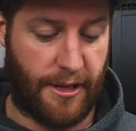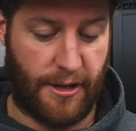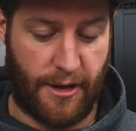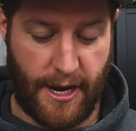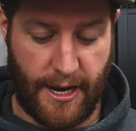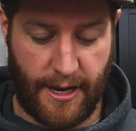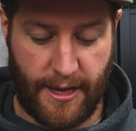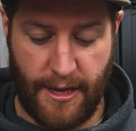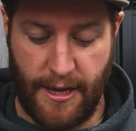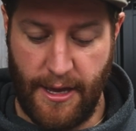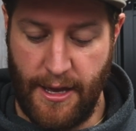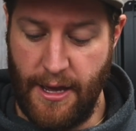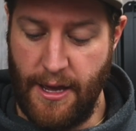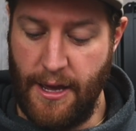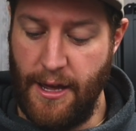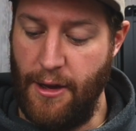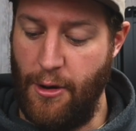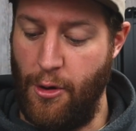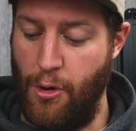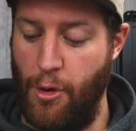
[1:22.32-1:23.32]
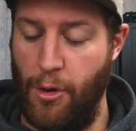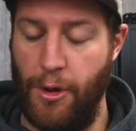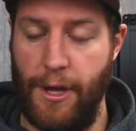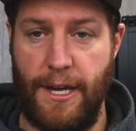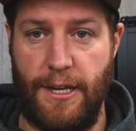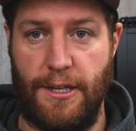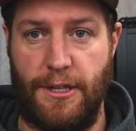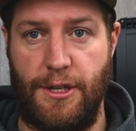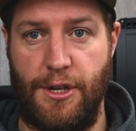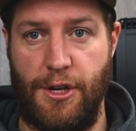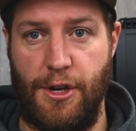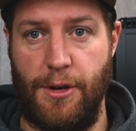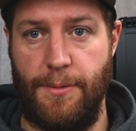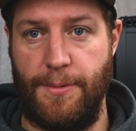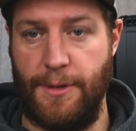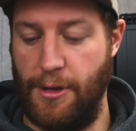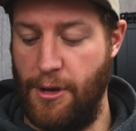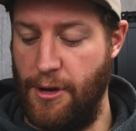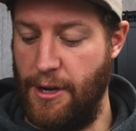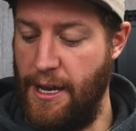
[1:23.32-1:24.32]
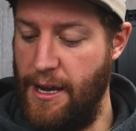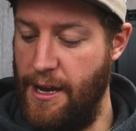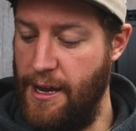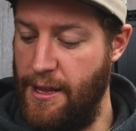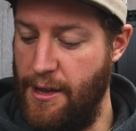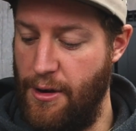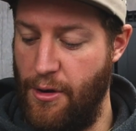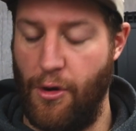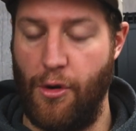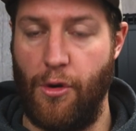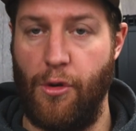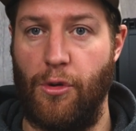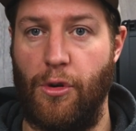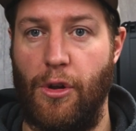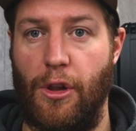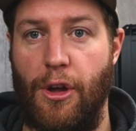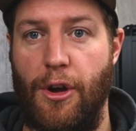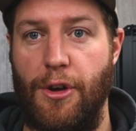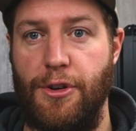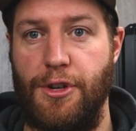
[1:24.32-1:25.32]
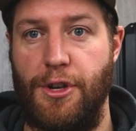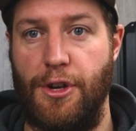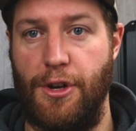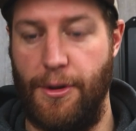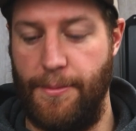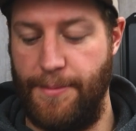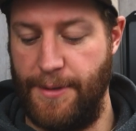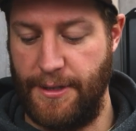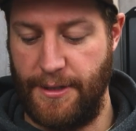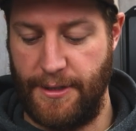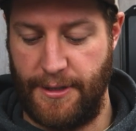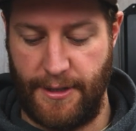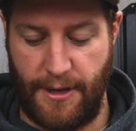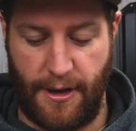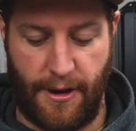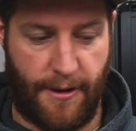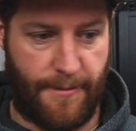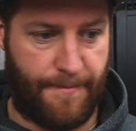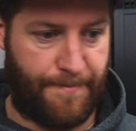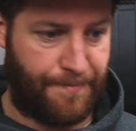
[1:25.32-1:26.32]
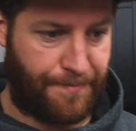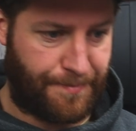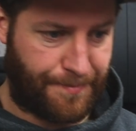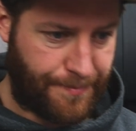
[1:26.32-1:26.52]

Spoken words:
like. All these tubes along here, they're all glow tubes, so